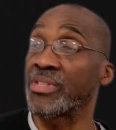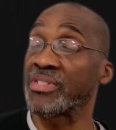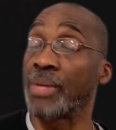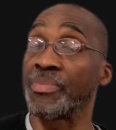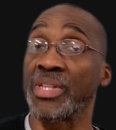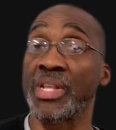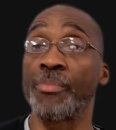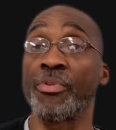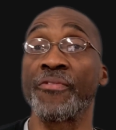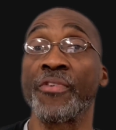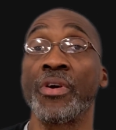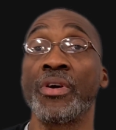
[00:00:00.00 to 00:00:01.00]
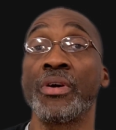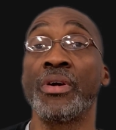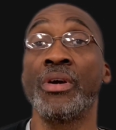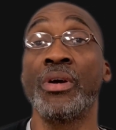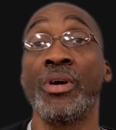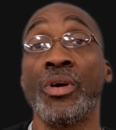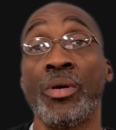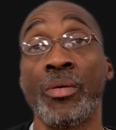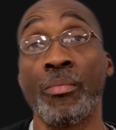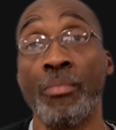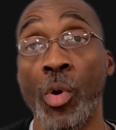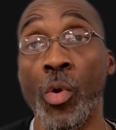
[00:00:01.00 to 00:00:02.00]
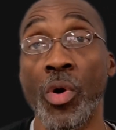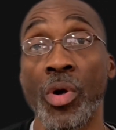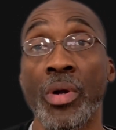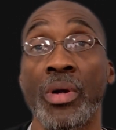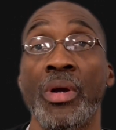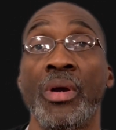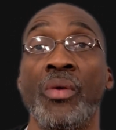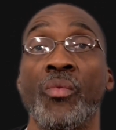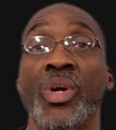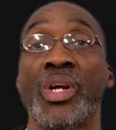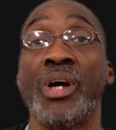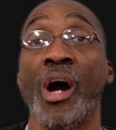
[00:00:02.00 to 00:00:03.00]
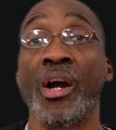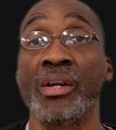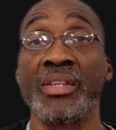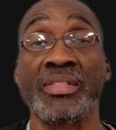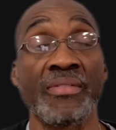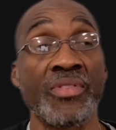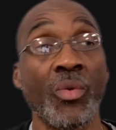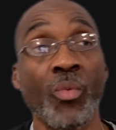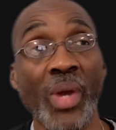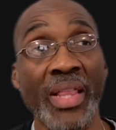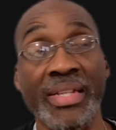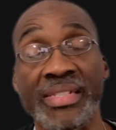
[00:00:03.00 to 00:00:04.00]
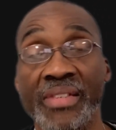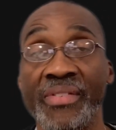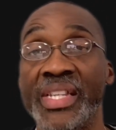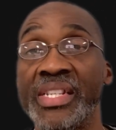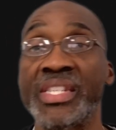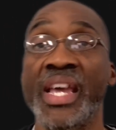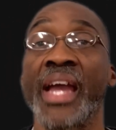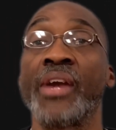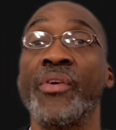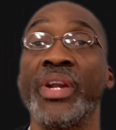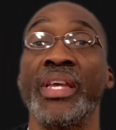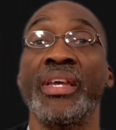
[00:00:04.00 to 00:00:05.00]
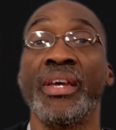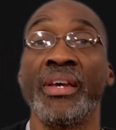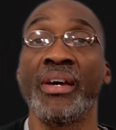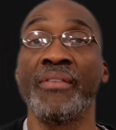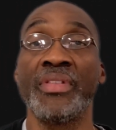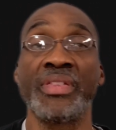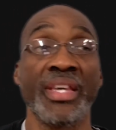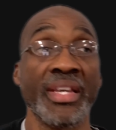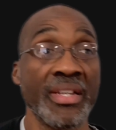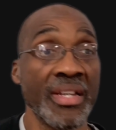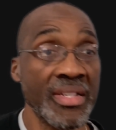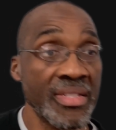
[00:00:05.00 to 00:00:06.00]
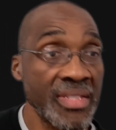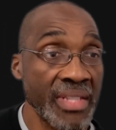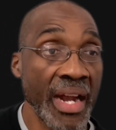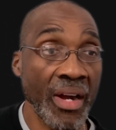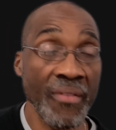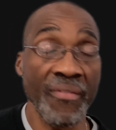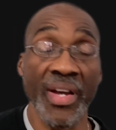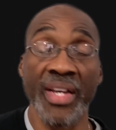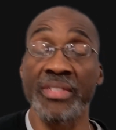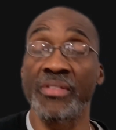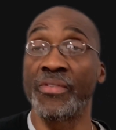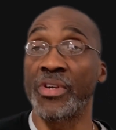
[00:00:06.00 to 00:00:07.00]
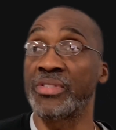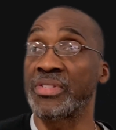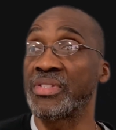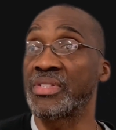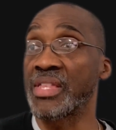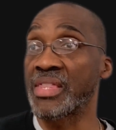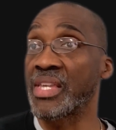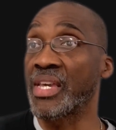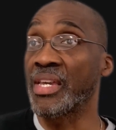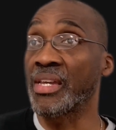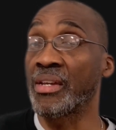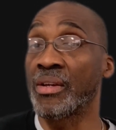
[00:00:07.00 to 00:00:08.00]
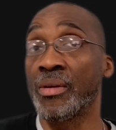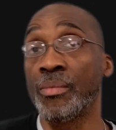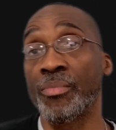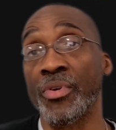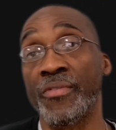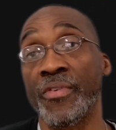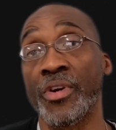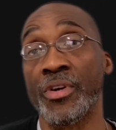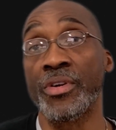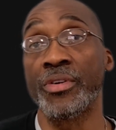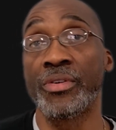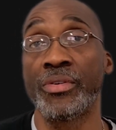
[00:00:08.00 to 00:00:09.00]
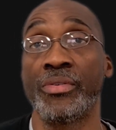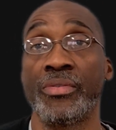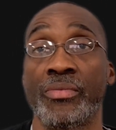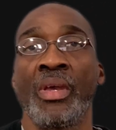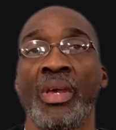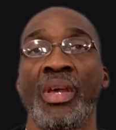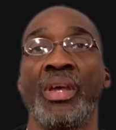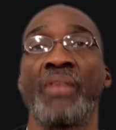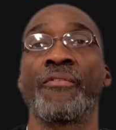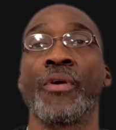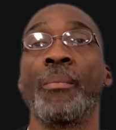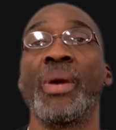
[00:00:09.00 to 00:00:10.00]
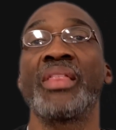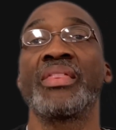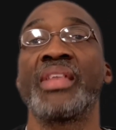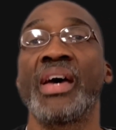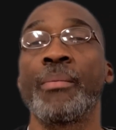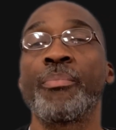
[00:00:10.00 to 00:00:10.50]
something they prefer more, regardless of the relative integrity of the thing sacrificed versus the thing preferred. And from that